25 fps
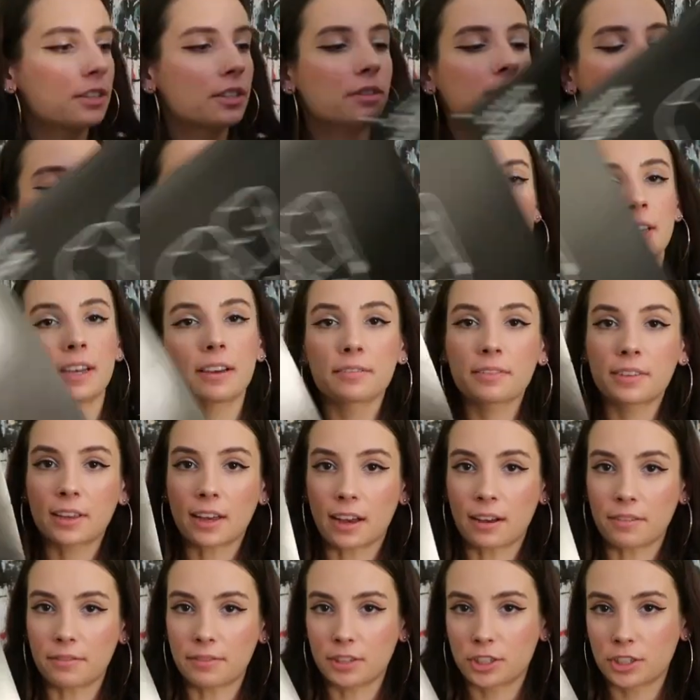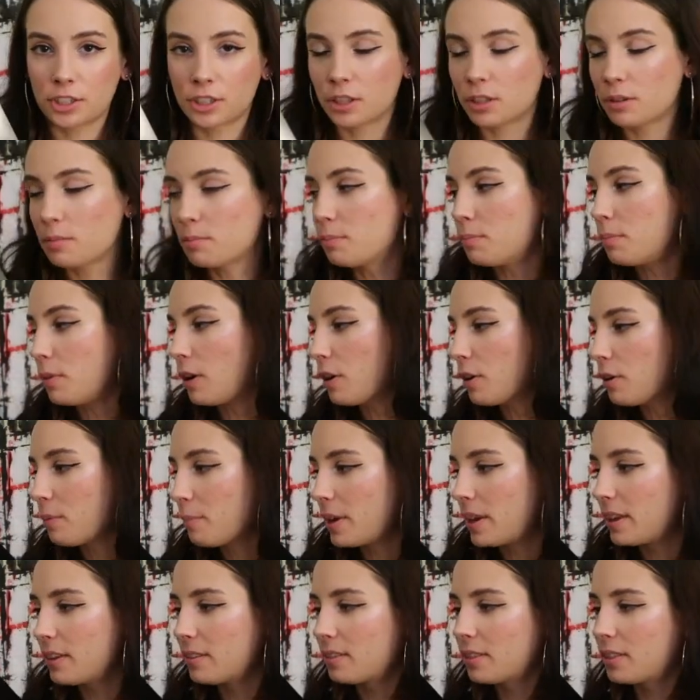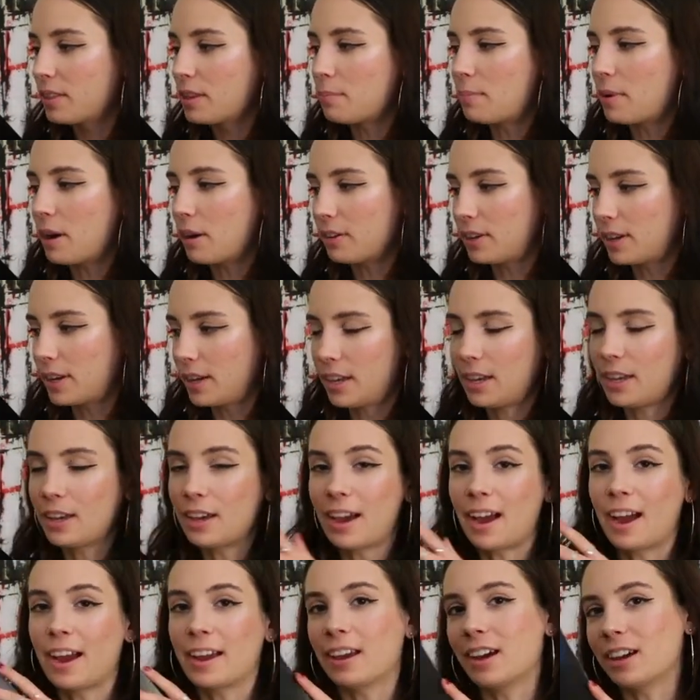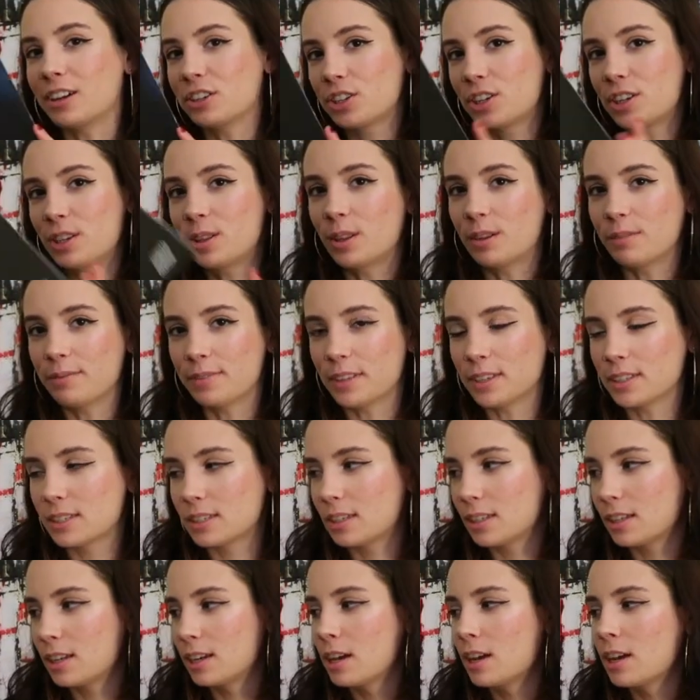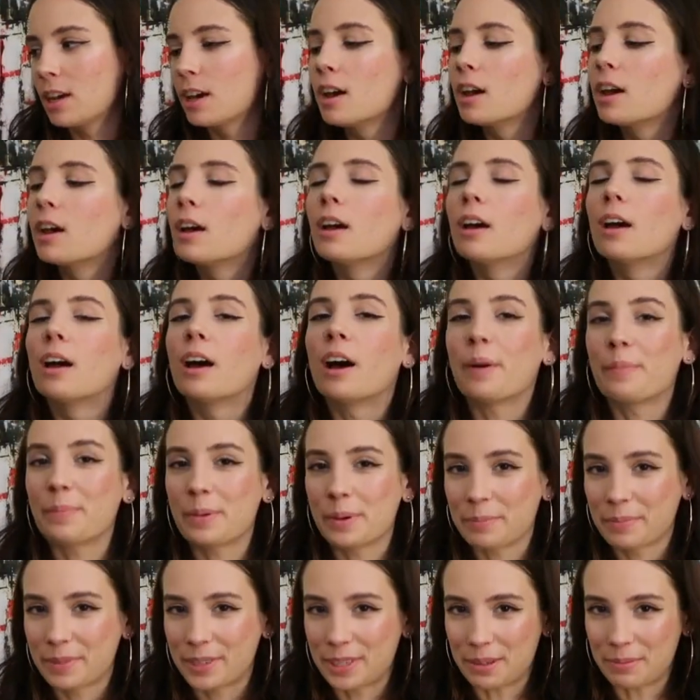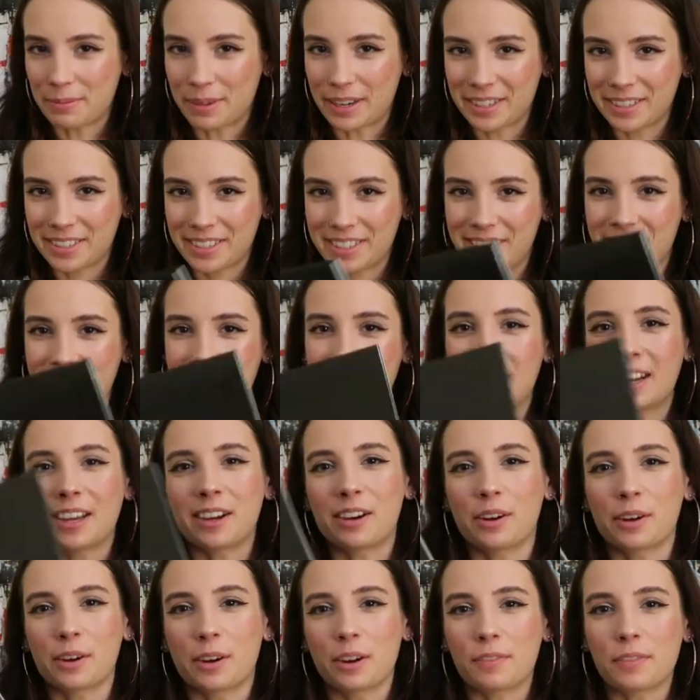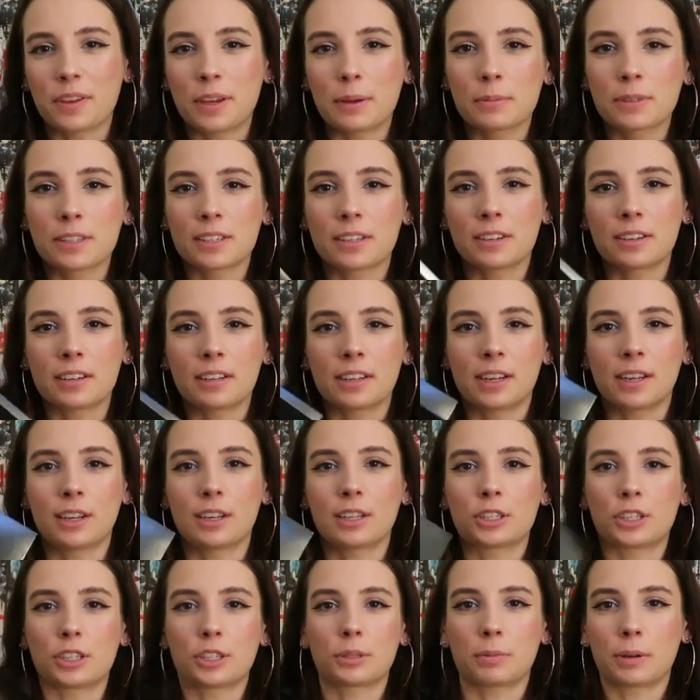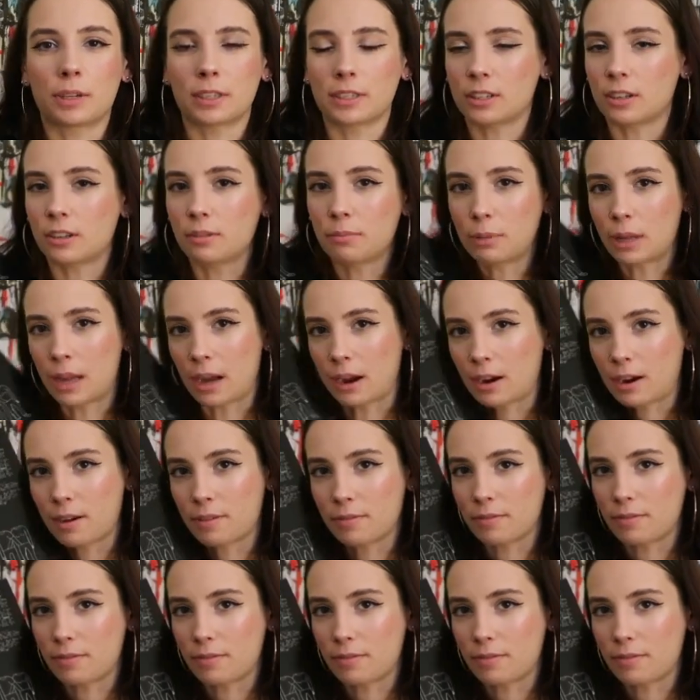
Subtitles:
So next I have Catfish on the Bottom and the Balcony. I actually love this album so much, and I got it off Amazon, and it's just pressed on black